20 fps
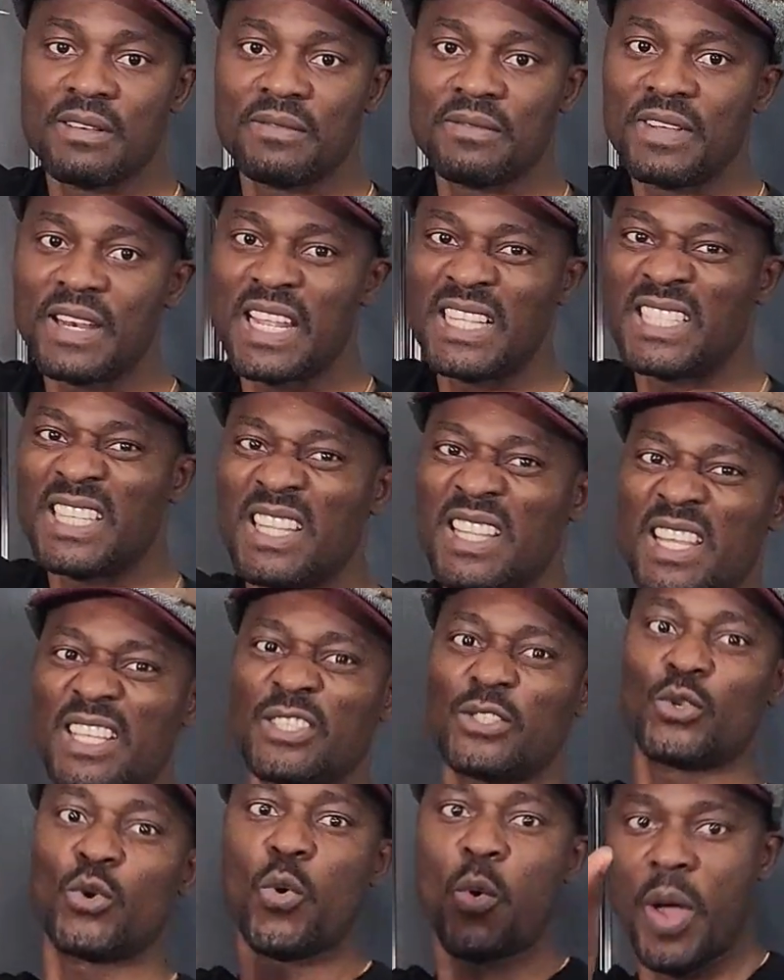infinity, the
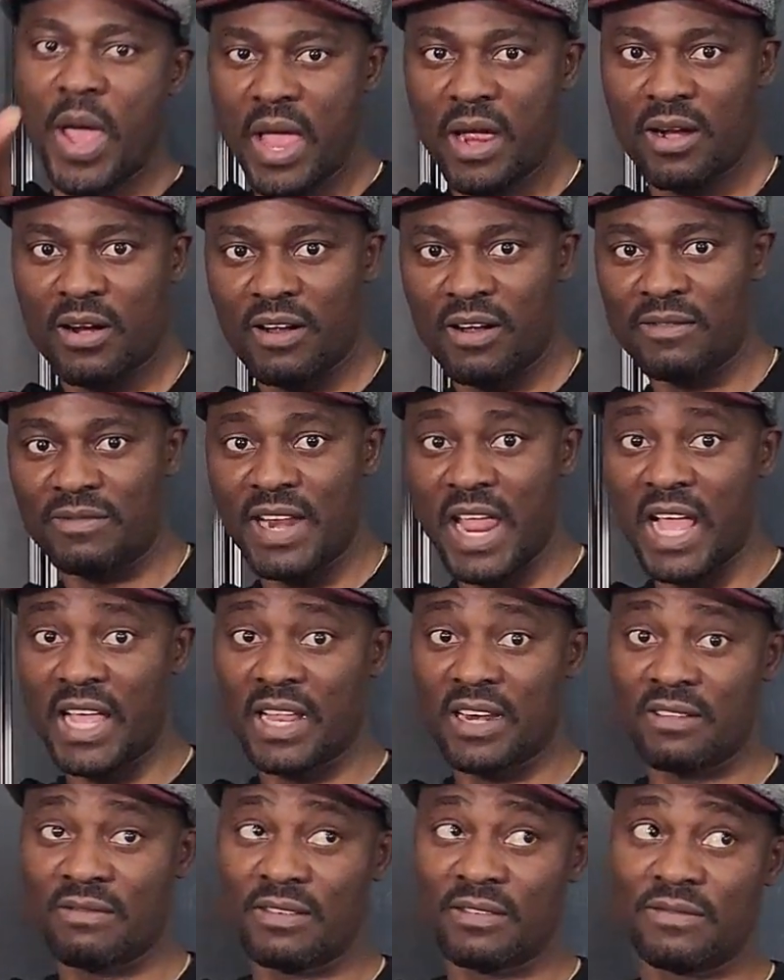square of
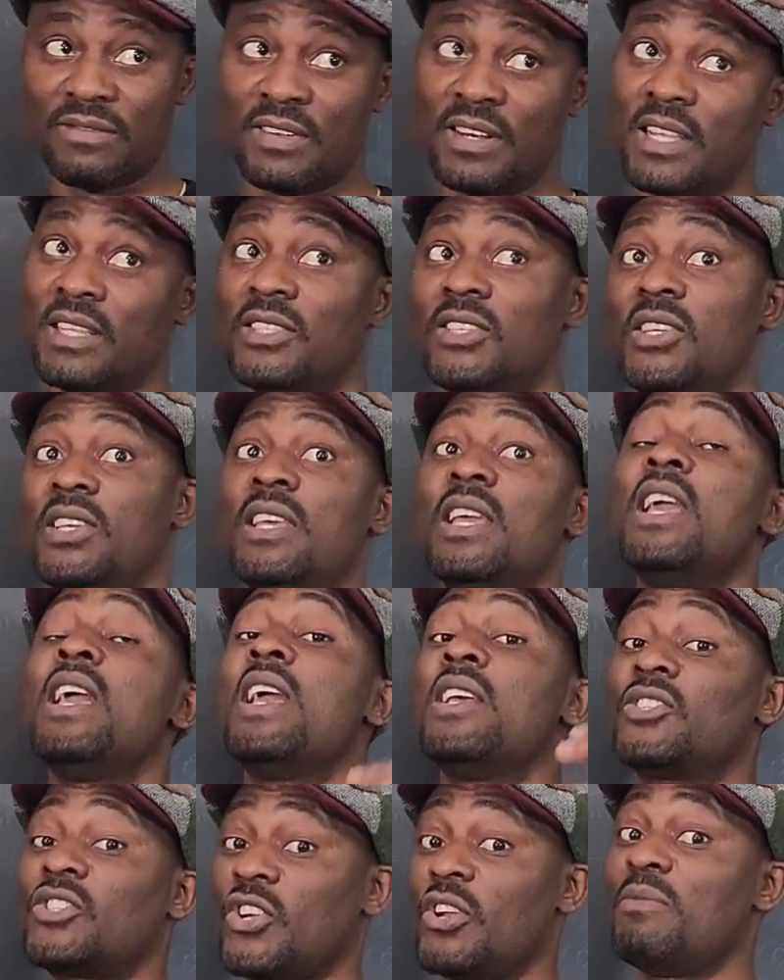negative infinity
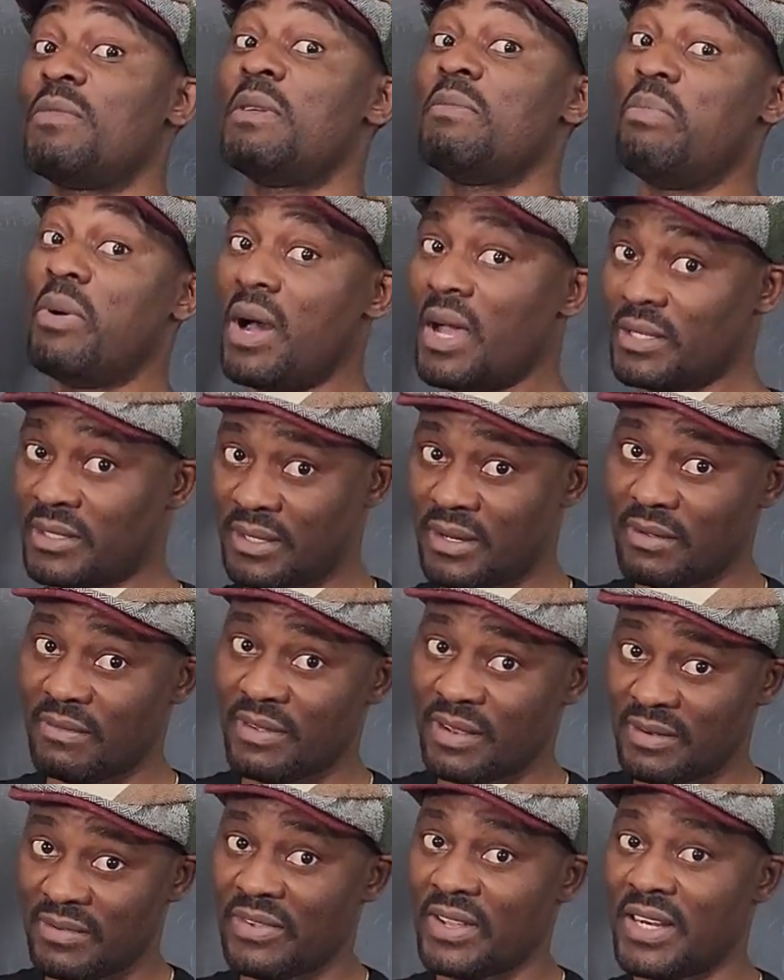is gonna be positive
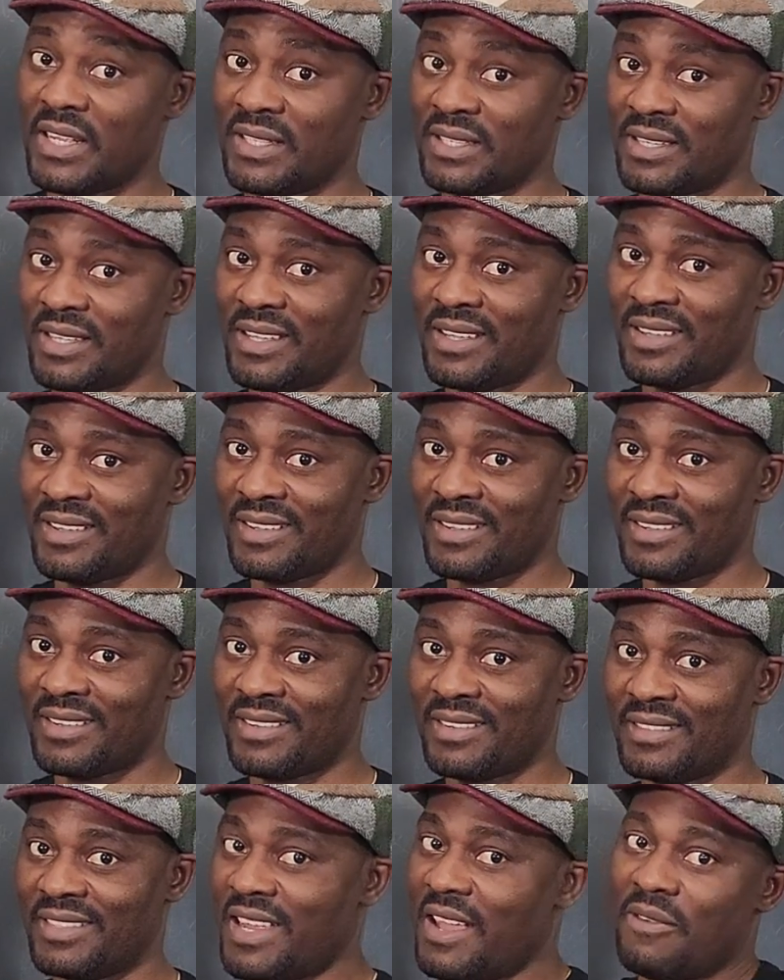infinity.
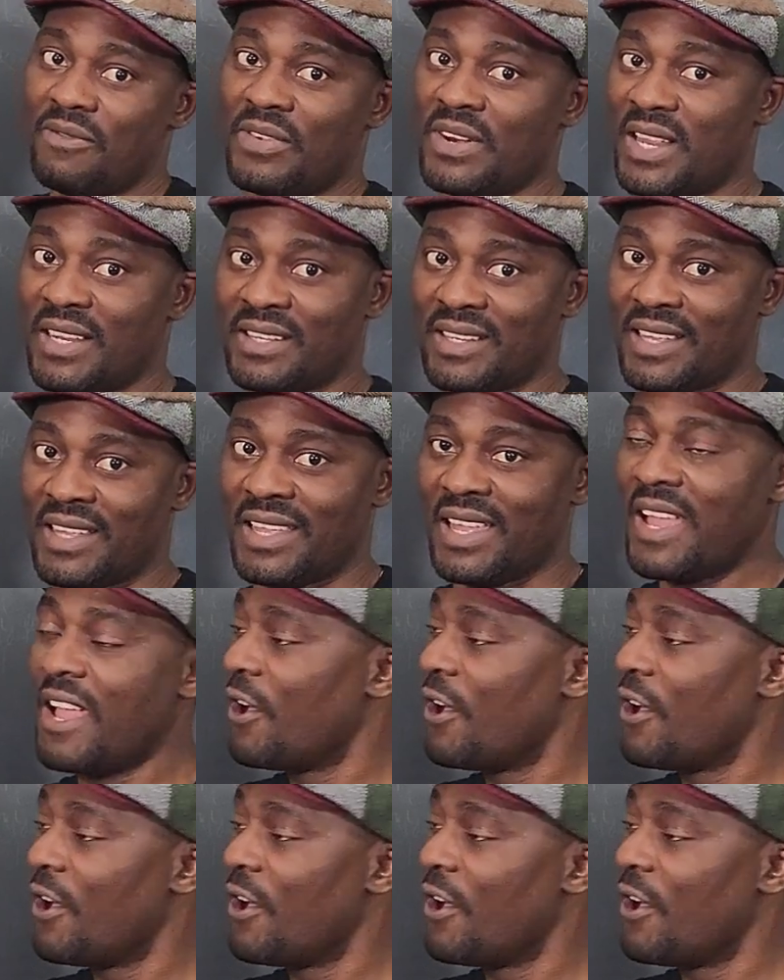Definitely.